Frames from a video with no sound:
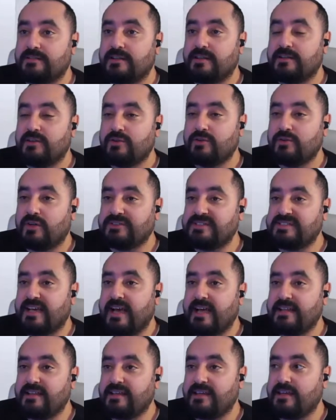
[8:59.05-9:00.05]
Did you notice
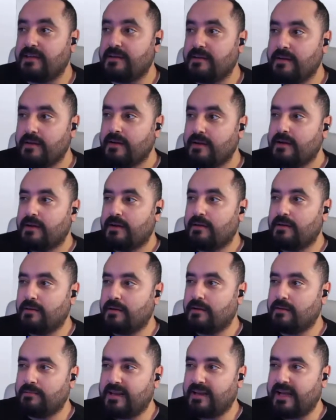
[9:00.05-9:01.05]
any
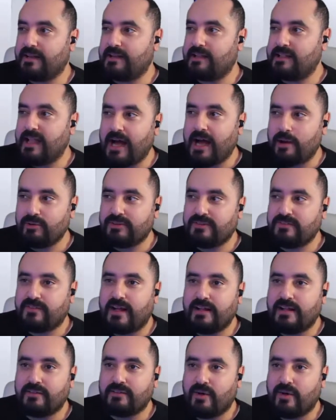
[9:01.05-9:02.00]
loud fan